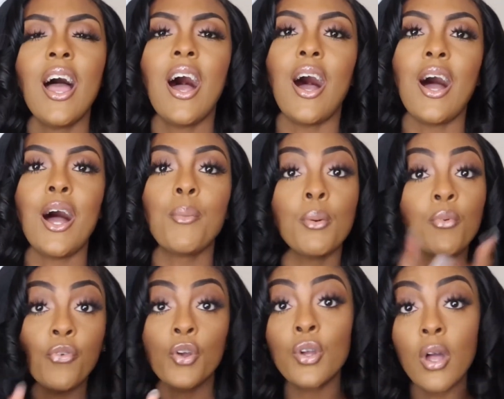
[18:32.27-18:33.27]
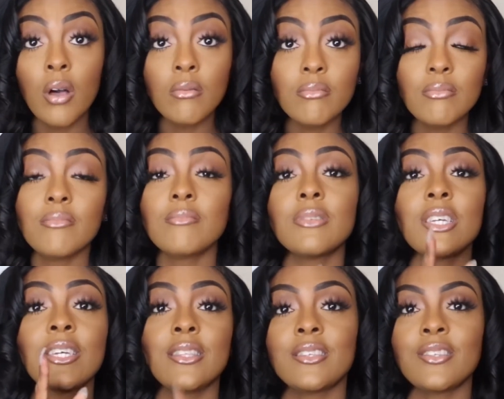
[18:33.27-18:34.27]
But before you go,
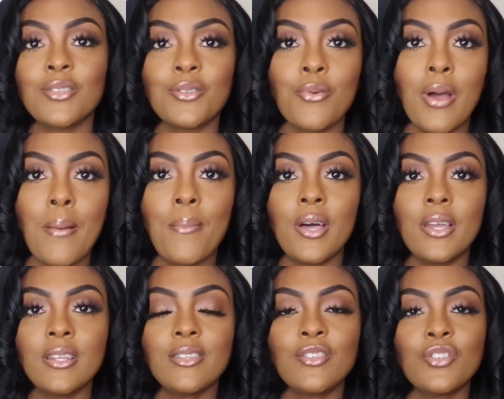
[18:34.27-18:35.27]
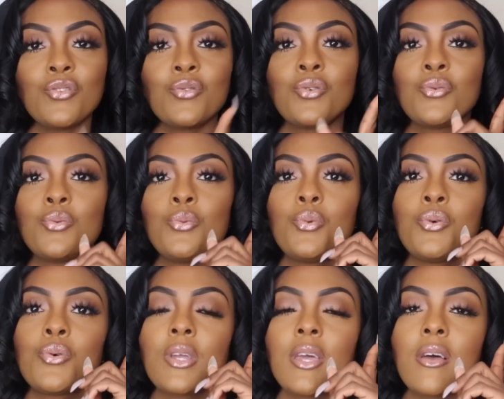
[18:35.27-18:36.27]
hit the subscribe button so you
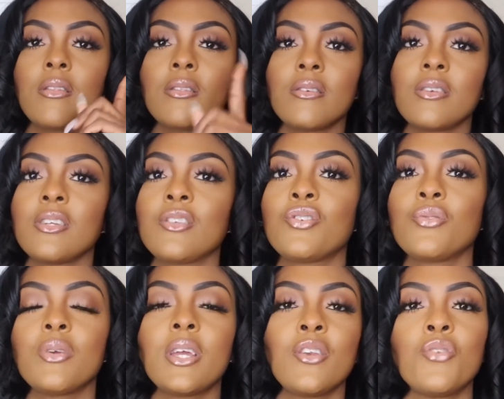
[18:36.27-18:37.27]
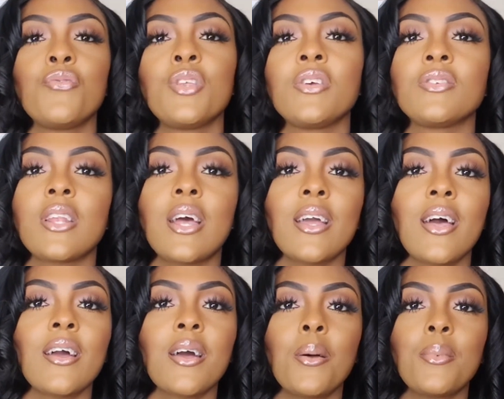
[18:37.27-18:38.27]
will get alerted to any new videos that I
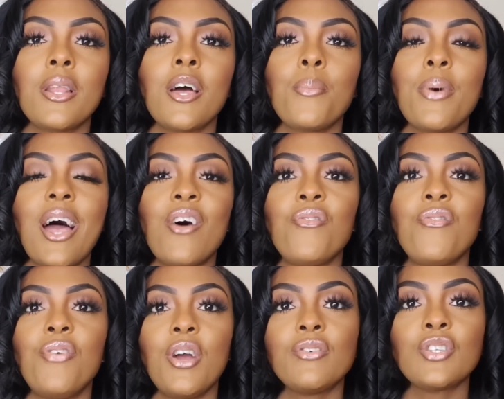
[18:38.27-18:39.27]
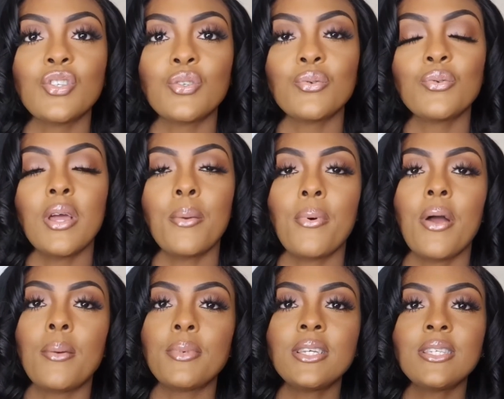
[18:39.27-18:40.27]
got coming up very soon, I
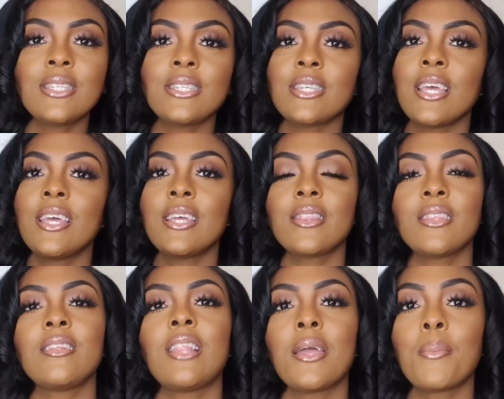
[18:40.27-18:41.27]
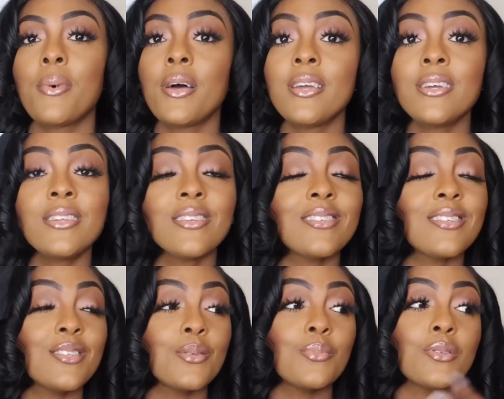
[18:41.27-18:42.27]
promise. Hit the like button,
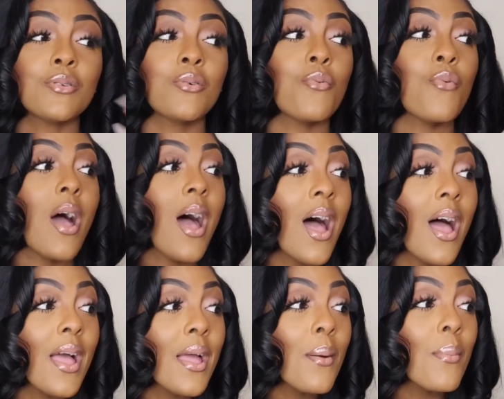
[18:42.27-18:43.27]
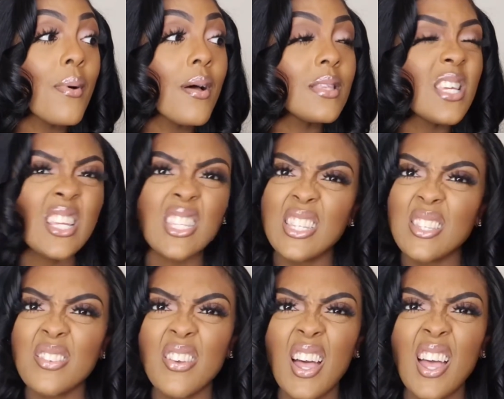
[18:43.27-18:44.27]
subscribe. Did I say
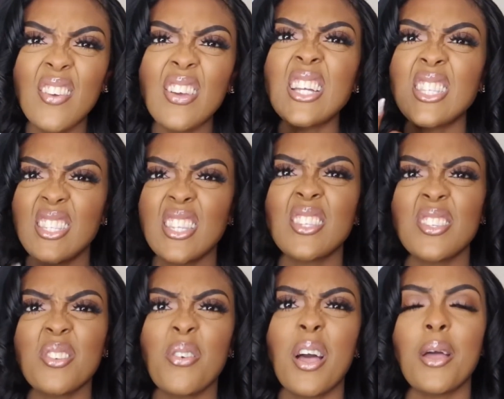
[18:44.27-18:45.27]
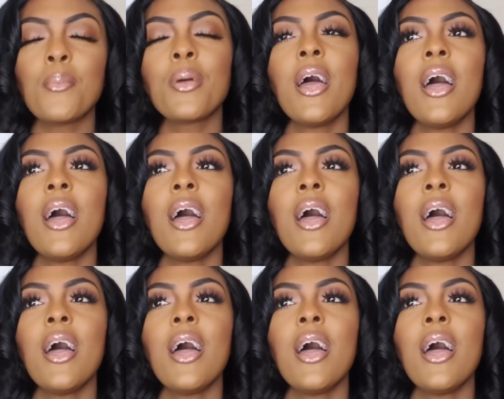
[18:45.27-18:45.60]
subscribe? I did say subscribe.